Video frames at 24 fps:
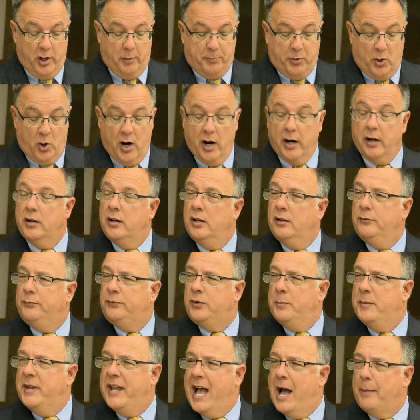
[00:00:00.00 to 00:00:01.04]
and apart
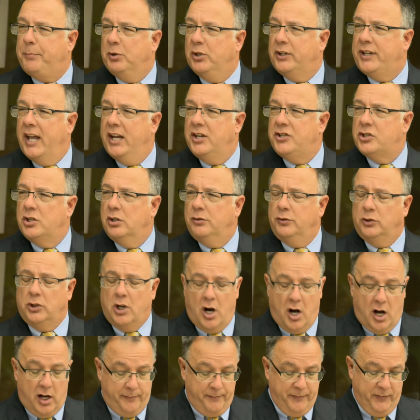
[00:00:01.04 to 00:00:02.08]
from the application of
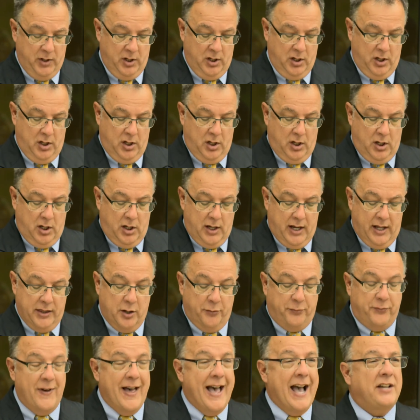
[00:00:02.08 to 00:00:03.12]
law and
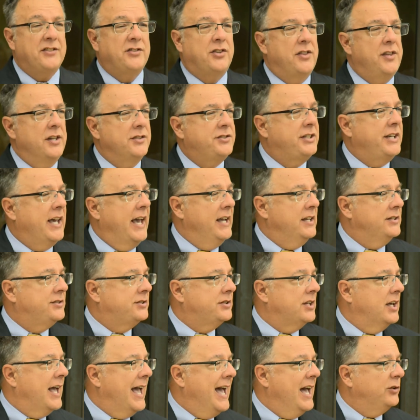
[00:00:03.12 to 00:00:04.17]
the facts of this
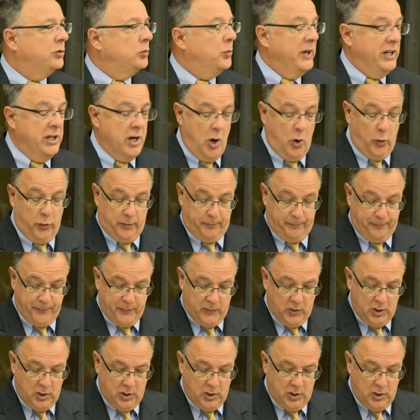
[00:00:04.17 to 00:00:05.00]
case as we know them.